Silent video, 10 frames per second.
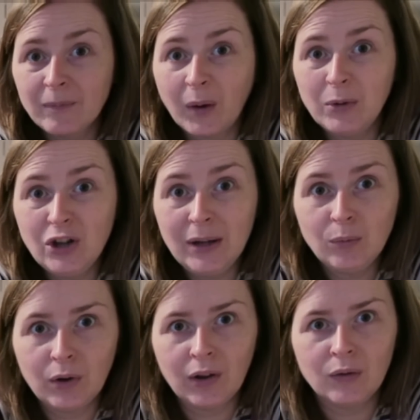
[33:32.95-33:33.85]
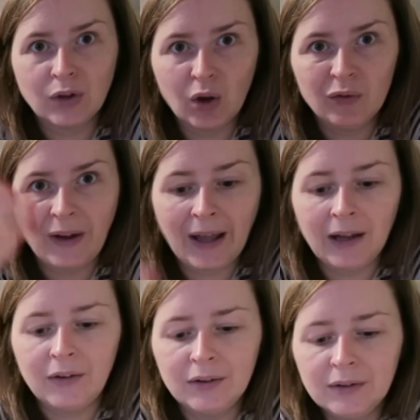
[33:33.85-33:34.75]
I wish I had one of those
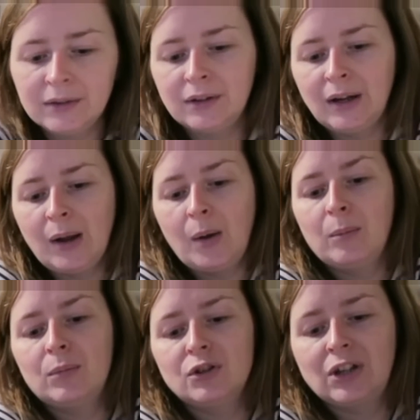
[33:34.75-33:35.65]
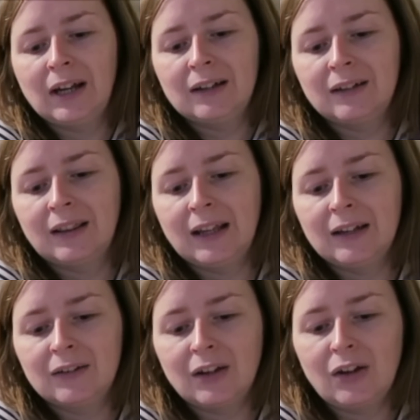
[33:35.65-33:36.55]
overhead projector
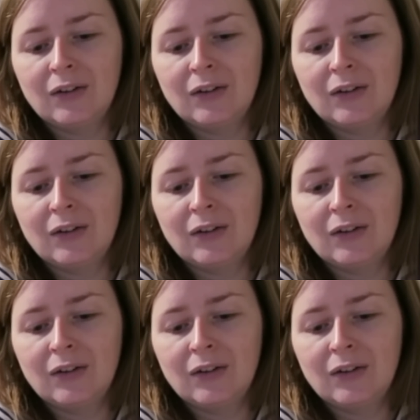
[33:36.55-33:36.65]
things so you